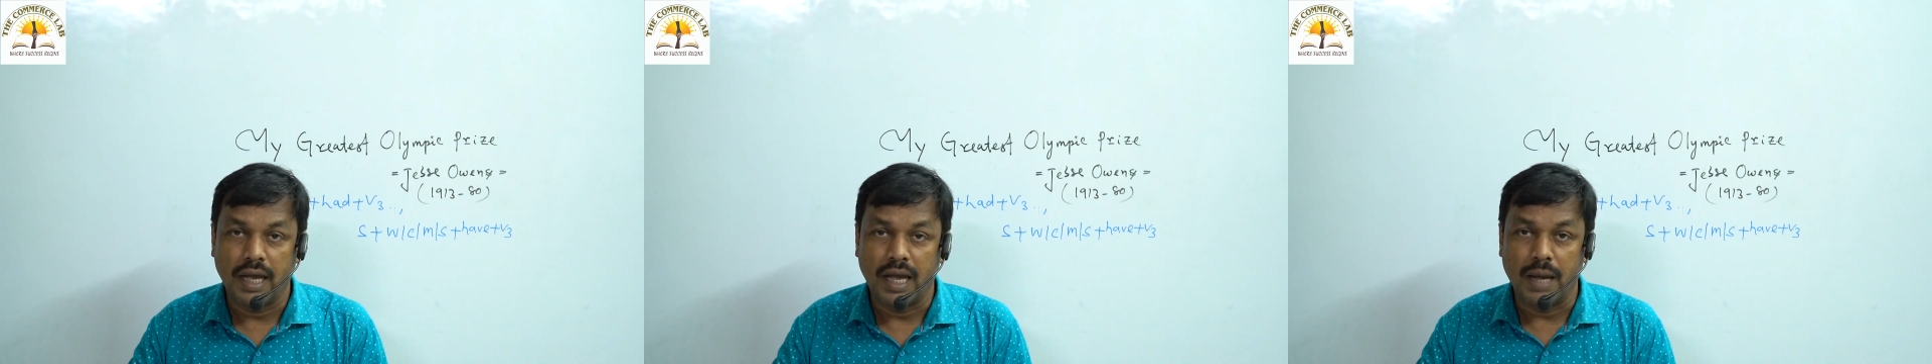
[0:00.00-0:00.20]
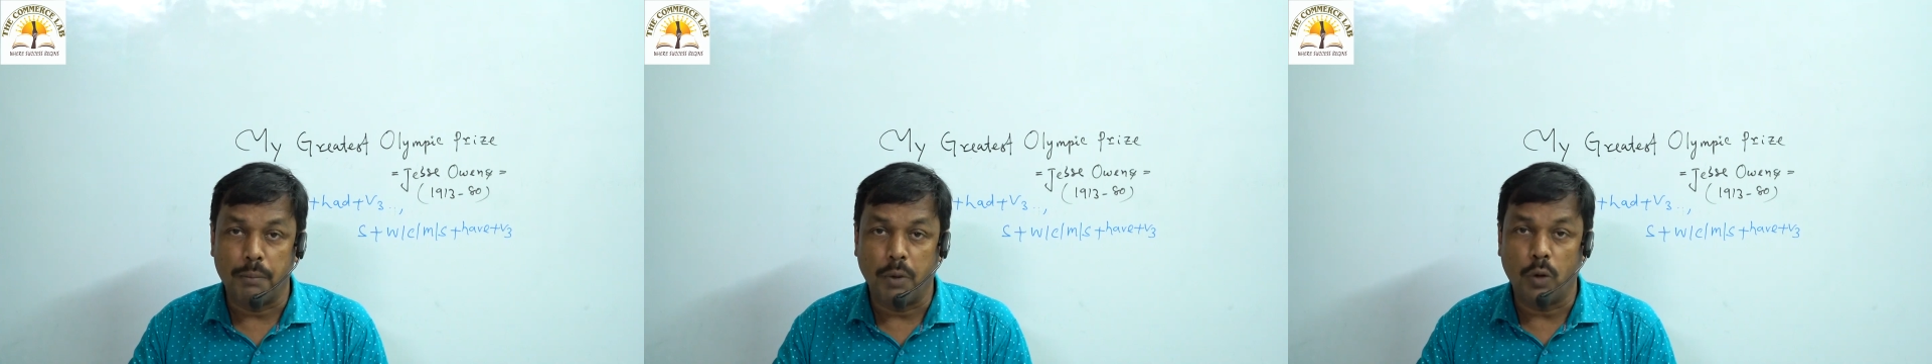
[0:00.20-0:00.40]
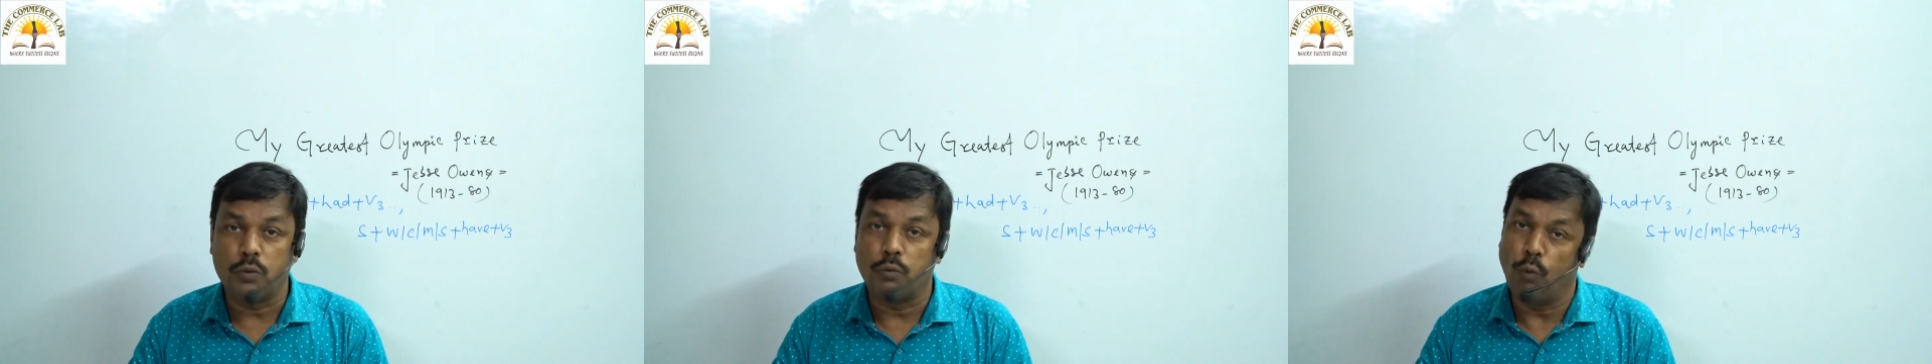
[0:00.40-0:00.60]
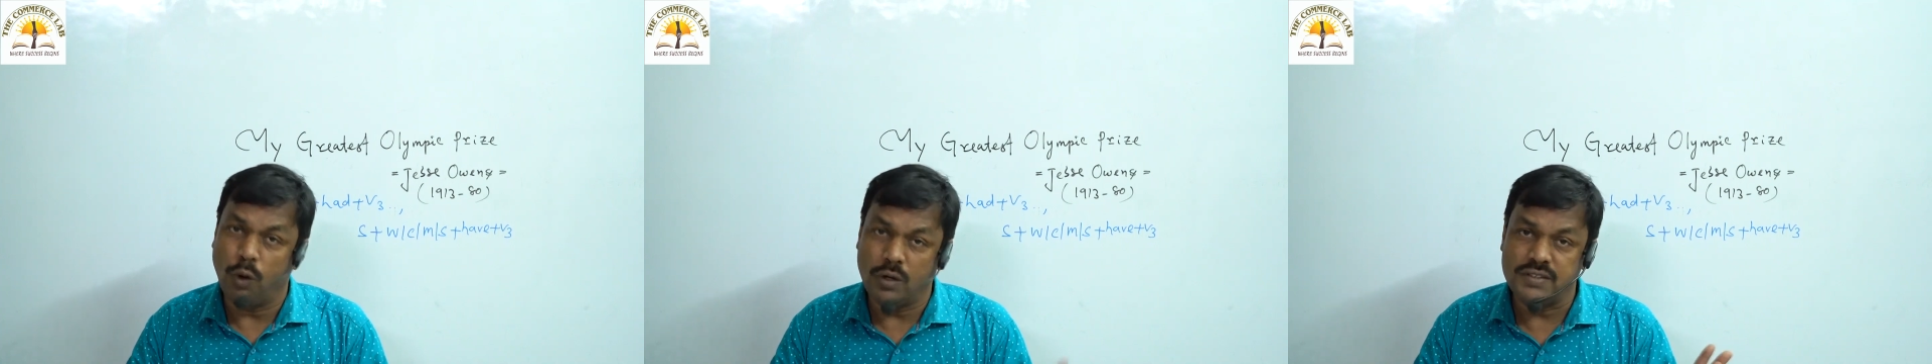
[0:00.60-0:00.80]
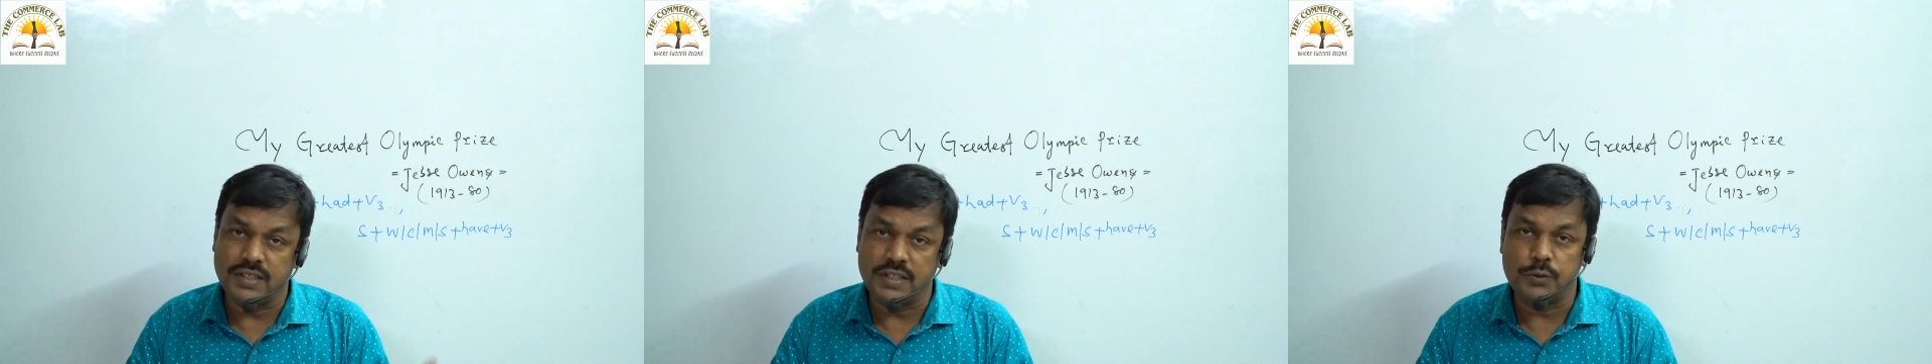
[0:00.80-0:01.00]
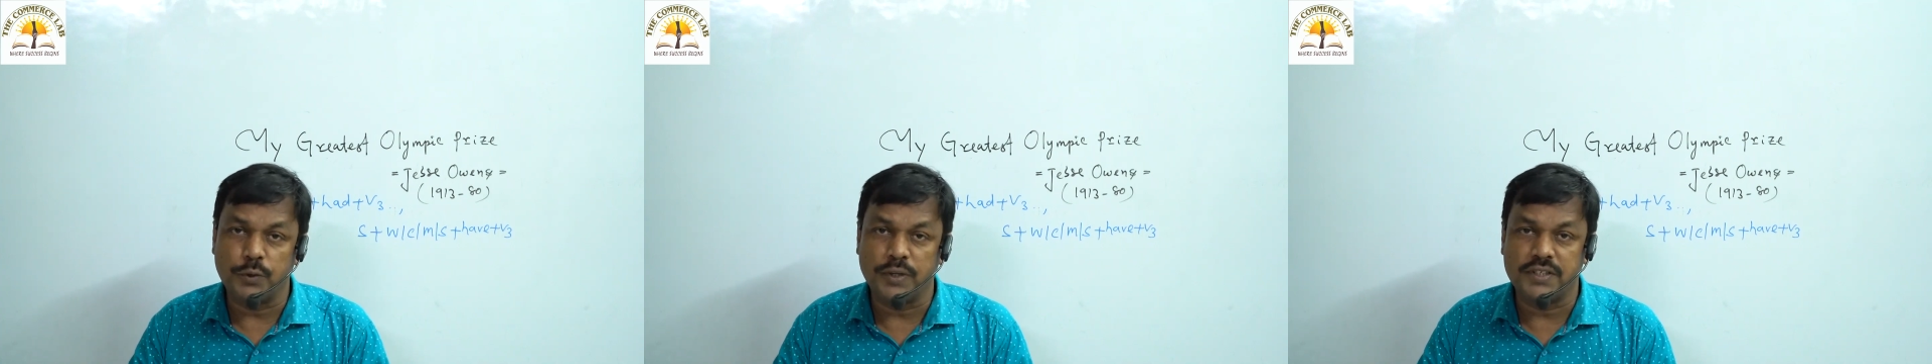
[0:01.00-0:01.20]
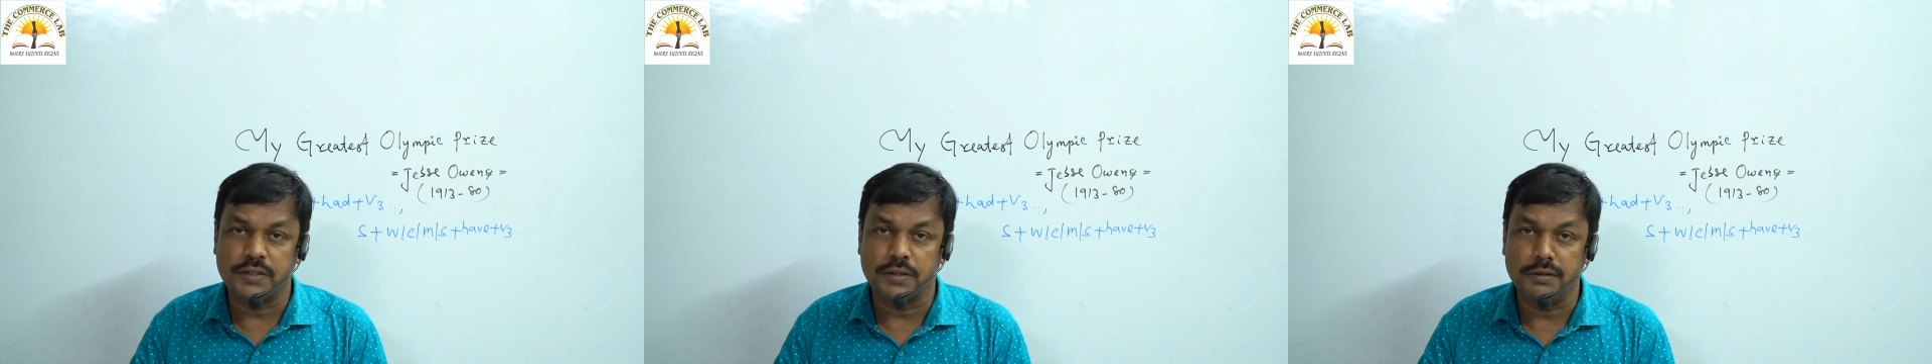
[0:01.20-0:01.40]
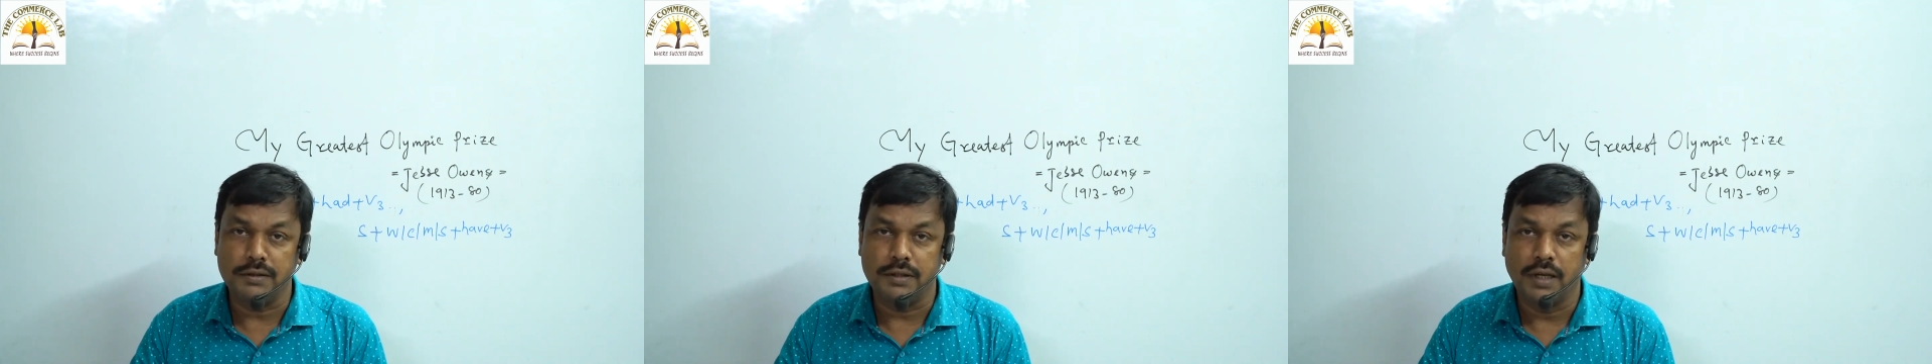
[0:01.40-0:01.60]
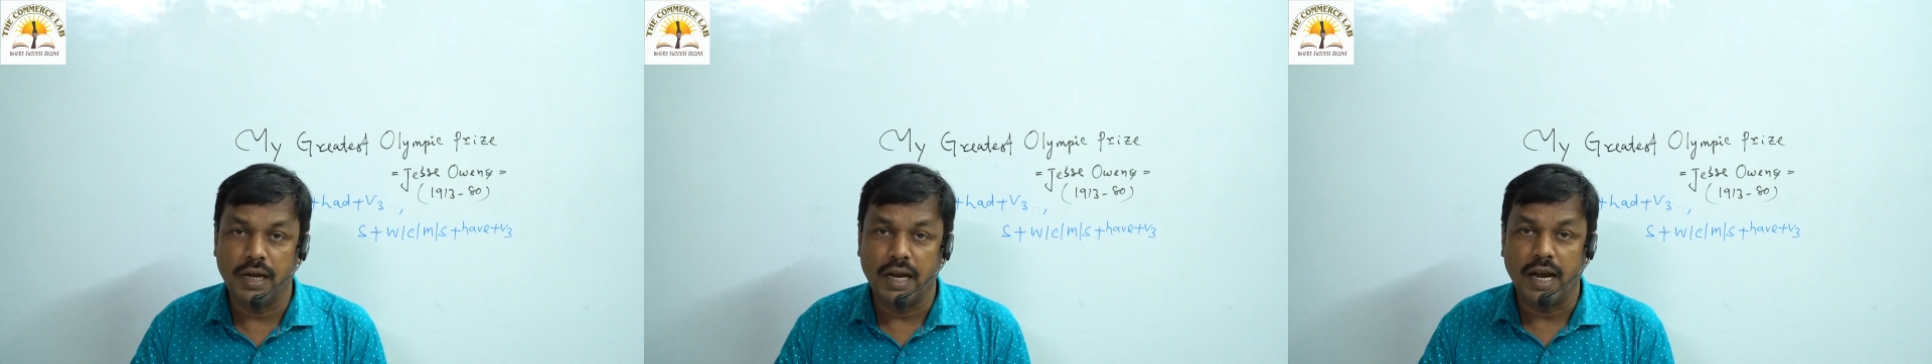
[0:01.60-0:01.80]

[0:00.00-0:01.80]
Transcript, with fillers: about world situation